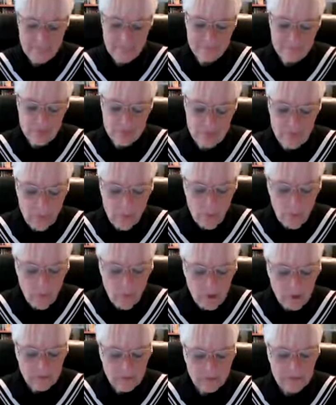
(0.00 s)

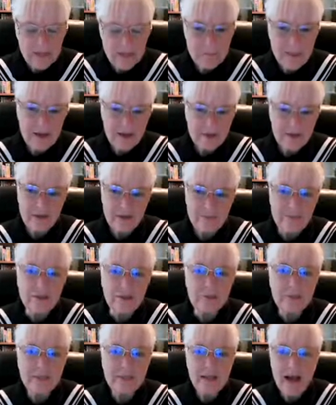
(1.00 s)
nor the amount of
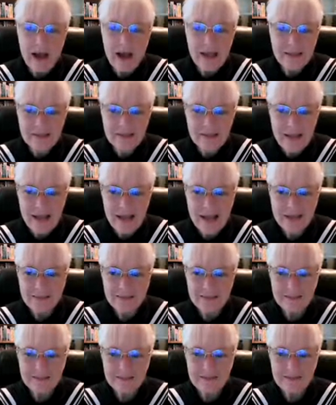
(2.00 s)
human
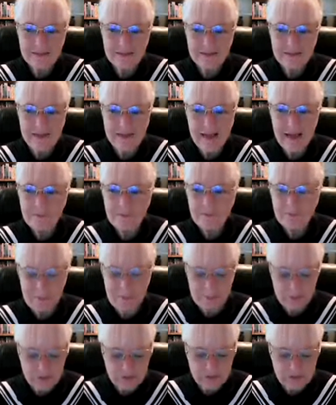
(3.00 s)
contact that
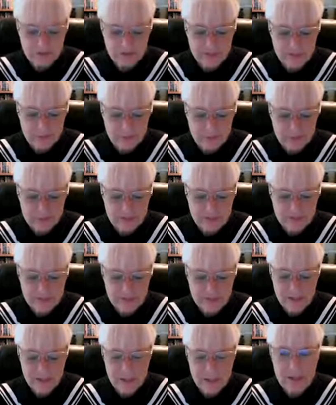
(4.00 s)
people should
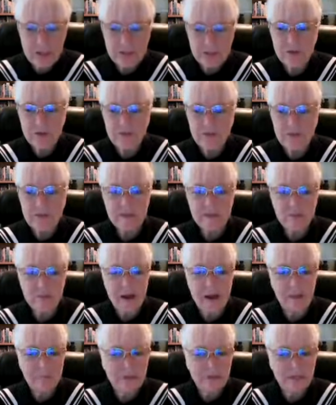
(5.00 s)
experience. So these
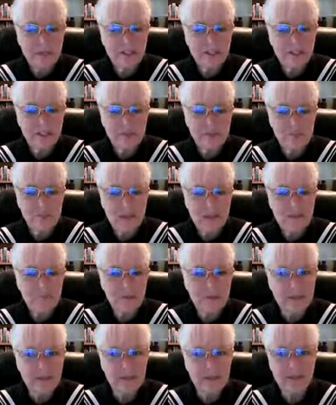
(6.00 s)
populations may
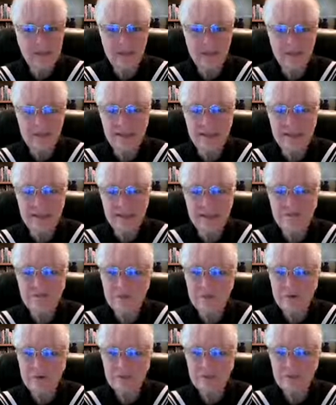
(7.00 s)
be in need
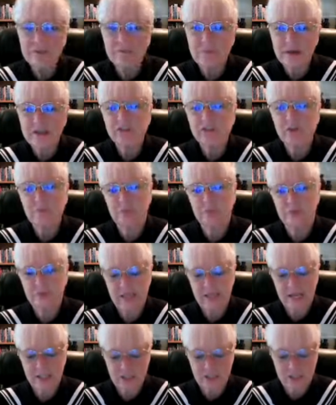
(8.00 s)
for special
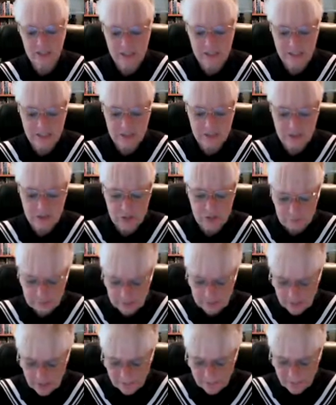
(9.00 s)
protection in terms
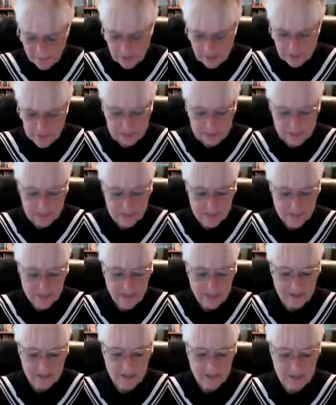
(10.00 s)
of emerging
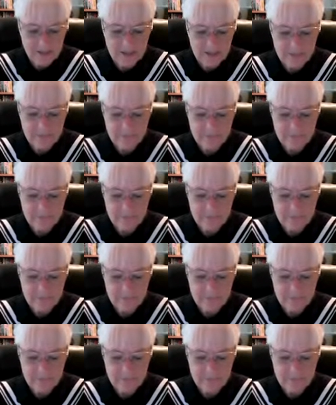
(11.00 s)
technology.